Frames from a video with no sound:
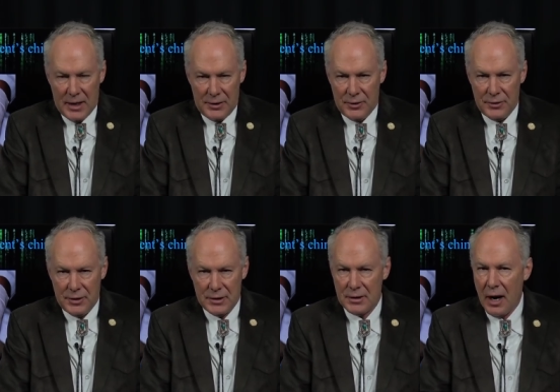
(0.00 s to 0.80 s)
and you're
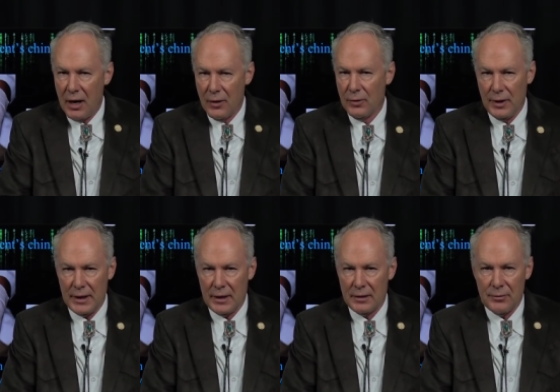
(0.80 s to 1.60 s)
just
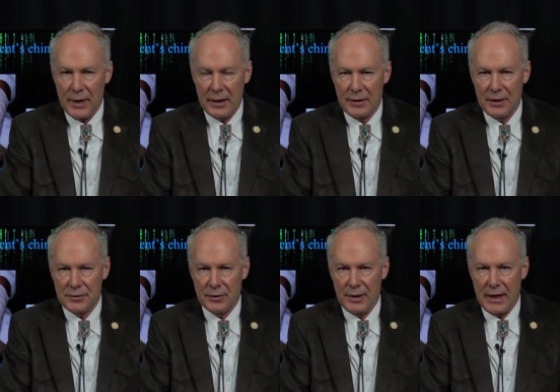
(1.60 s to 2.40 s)
holding it right there.
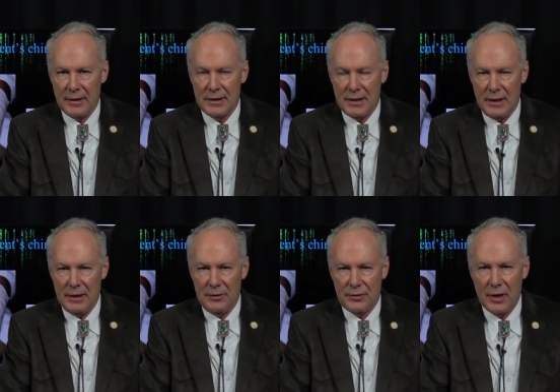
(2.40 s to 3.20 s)
So now the
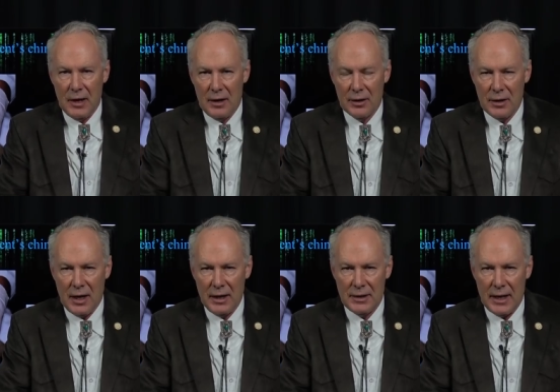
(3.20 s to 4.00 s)
teeth are
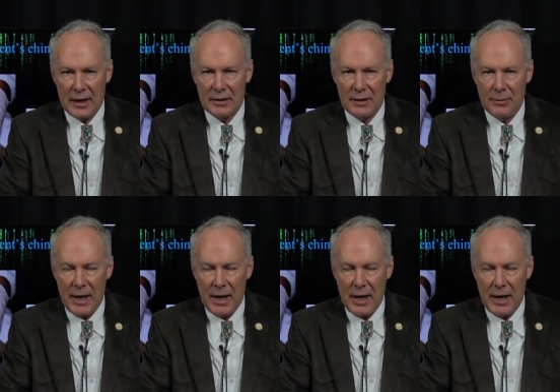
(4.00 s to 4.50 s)
contacting